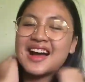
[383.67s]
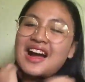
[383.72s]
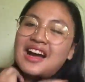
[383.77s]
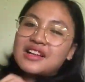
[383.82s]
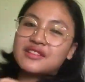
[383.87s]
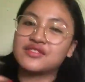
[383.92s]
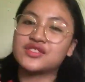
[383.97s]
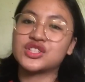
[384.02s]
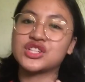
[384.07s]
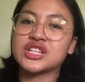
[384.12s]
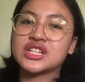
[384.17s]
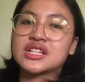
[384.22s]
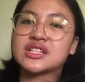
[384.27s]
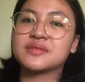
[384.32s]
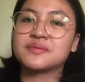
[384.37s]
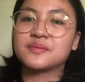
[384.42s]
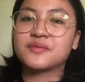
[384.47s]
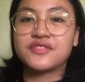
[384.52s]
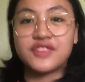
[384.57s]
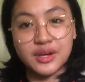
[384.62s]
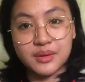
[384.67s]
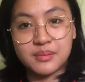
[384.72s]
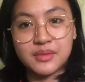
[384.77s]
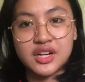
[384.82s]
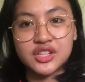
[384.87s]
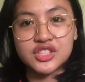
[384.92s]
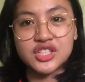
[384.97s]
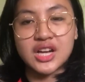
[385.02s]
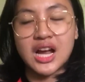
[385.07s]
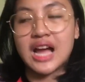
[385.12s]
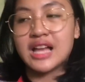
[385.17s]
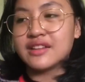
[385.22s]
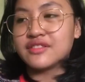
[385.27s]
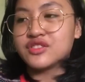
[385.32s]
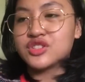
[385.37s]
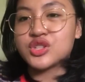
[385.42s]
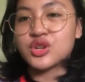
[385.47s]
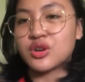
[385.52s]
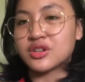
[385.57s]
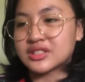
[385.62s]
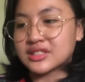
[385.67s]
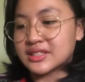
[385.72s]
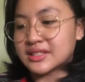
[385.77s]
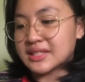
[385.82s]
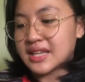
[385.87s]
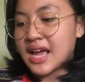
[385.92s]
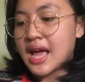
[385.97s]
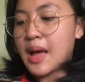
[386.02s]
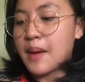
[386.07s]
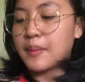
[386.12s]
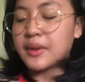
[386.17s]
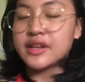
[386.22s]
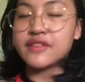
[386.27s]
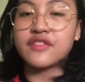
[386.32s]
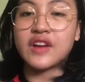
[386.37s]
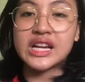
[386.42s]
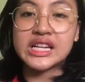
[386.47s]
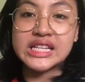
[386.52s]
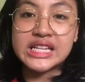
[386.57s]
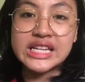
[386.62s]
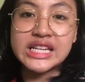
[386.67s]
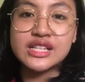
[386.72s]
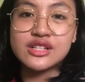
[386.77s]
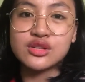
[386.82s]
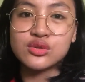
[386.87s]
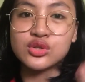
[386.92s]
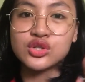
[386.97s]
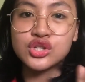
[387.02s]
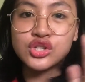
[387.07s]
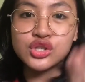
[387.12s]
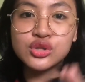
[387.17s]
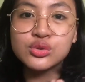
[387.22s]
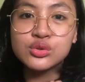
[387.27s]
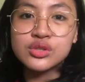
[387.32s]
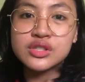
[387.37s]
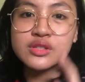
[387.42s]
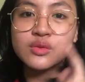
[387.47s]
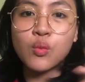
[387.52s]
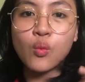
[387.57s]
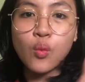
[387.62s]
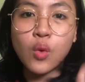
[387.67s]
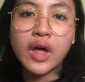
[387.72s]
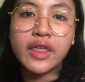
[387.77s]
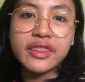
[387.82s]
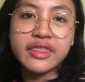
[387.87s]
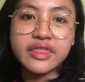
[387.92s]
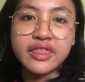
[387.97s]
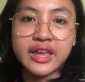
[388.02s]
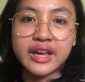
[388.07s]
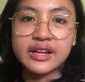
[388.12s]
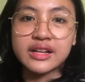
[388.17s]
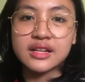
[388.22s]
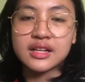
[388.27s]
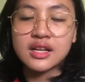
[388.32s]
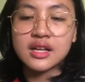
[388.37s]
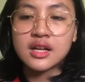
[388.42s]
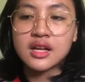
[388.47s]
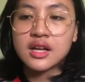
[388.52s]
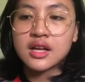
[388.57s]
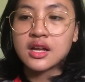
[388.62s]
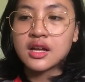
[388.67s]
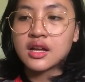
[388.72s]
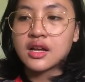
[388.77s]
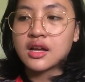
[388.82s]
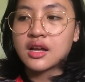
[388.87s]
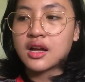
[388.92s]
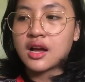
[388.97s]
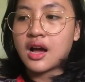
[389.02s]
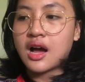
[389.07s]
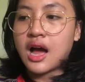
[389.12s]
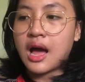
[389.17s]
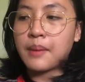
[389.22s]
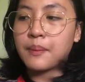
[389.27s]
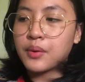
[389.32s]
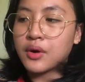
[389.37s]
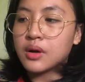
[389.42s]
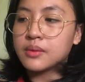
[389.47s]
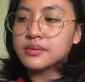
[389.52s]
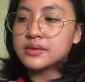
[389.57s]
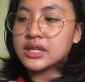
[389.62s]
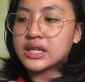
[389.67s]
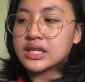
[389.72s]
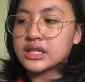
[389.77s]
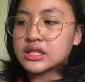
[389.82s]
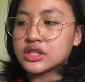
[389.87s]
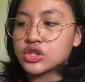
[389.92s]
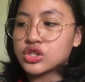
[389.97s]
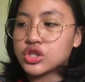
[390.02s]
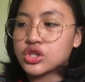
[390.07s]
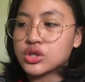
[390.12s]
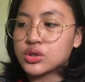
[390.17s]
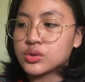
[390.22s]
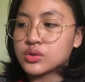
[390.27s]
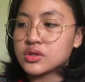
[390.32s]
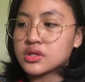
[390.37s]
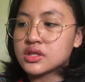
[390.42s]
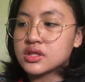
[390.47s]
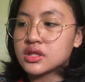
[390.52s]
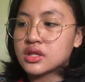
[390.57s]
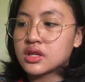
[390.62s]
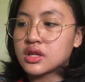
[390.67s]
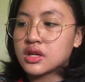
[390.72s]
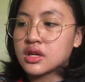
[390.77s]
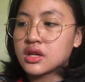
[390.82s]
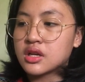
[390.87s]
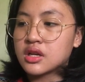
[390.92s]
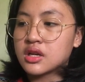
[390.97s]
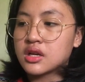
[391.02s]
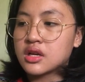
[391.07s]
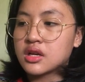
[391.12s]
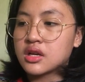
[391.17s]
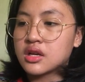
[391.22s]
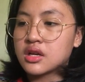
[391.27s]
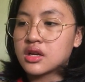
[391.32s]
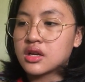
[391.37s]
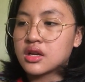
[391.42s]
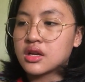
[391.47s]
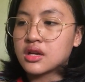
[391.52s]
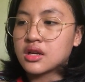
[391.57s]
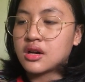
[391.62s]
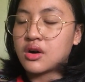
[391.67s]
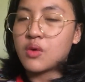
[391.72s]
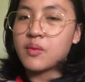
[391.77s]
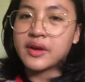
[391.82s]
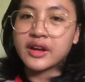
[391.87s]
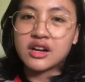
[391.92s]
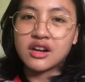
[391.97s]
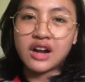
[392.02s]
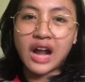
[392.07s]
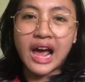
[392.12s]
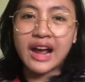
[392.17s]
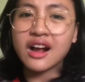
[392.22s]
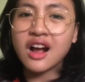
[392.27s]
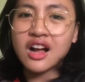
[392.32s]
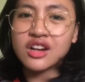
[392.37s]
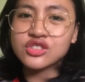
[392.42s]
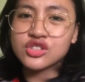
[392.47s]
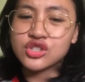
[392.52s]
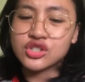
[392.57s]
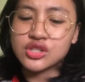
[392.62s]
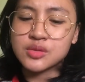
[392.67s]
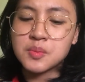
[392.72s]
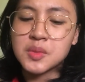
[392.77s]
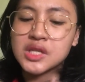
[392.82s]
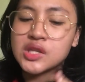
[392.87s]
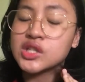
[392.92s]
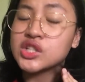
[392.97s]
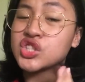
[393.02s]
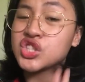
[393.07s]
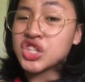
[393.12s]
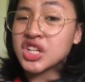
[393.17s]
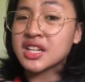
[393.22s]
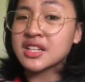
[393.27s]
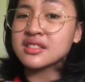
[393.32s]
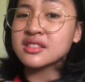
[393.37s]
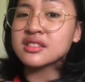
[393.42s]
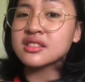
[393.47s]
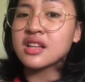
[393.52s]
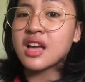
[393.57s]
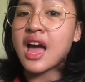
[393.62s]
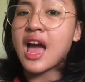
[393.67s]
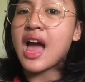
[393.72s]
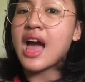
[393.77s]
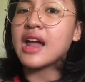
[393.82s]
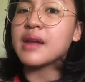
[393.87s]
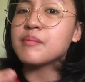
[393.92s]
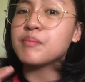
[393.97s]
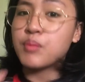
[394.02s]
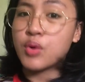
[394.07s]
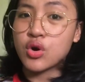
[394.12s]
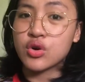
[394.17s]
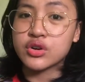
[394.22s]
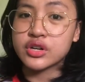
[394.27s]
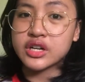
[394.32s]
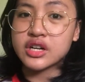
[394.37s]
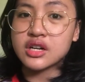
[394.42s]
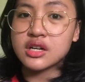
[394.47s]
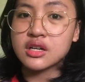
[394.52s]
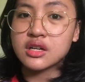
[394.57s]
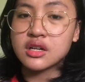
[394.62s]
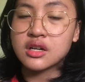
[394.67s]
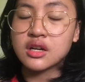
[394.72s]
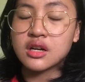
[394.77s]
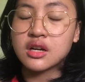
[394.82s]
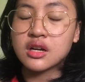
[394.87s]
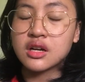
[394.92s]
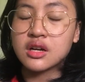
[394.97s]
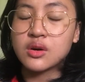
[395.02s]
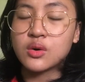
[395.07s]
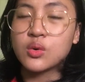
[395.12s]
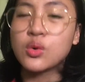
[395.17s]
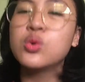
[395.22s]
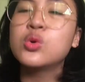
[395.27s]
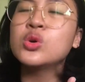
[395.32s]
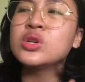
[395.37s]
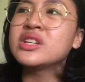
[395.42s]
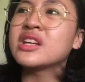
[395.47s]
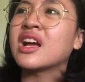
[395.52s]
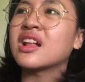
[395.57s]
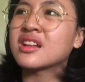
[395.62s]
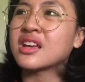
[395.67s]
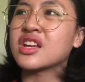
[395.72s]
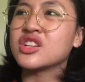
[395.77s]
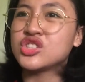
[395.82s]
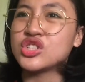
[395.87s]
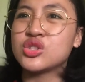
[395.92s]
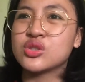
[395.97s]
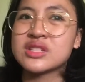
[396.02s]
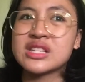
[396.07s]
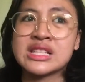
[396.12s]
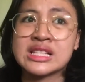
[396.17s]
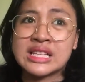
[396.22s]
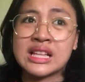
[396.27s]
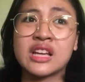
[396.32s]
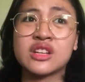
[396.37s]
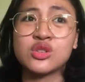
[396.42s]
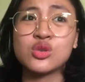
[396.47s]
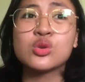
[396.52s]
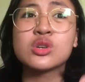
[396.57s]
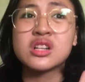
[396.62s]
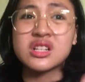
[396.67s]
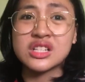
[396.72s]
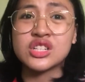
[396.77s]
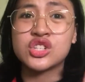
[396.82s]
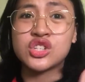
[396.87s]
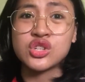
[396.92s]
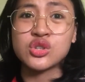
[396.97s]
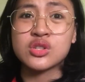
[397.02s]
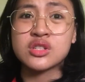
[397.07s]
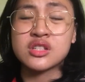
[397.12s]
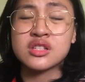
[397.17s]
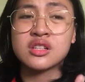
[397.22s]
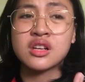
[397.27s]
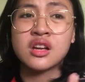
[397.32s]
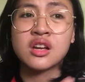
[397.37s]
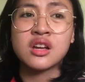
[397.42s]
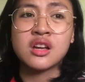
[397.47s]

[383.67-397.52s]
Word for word: I love chicken very much. I love chocolate. But if I need to choose one thing, I'm probably gonna choose oh my god, I can't choose between chicken and pork. Who the hell can choose? It's like you're gonna choose